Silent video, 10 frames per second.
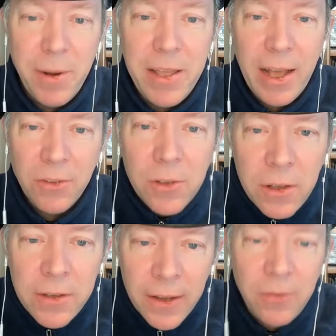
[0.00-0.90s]
has
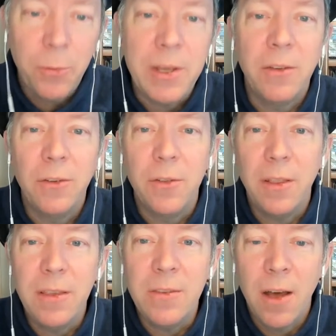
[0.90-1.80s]
good test suites so
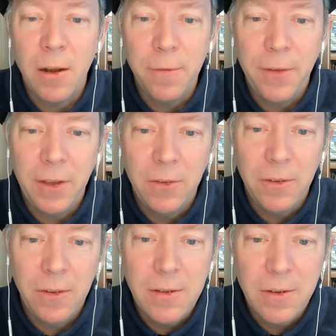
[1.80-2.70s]
that these auto
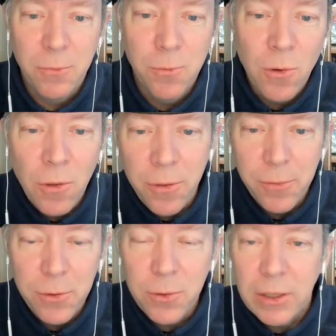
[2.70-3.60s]
fixes can just roll
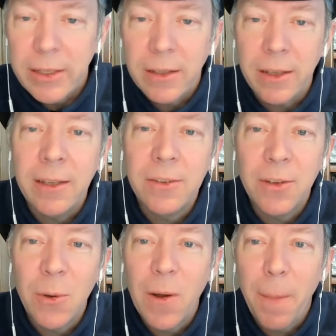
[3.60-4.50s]
through cleanly.
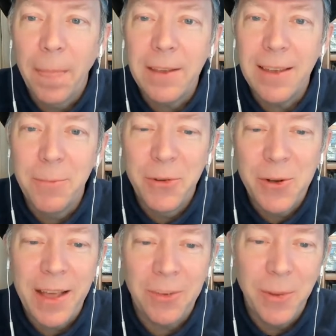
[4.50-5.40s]
So um, oh, I'm sure
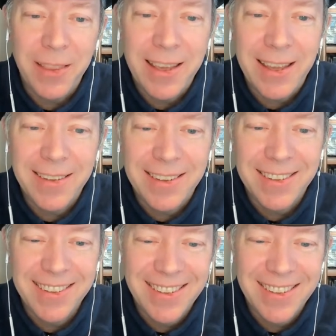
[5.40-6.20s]
definitely. that's what the case is.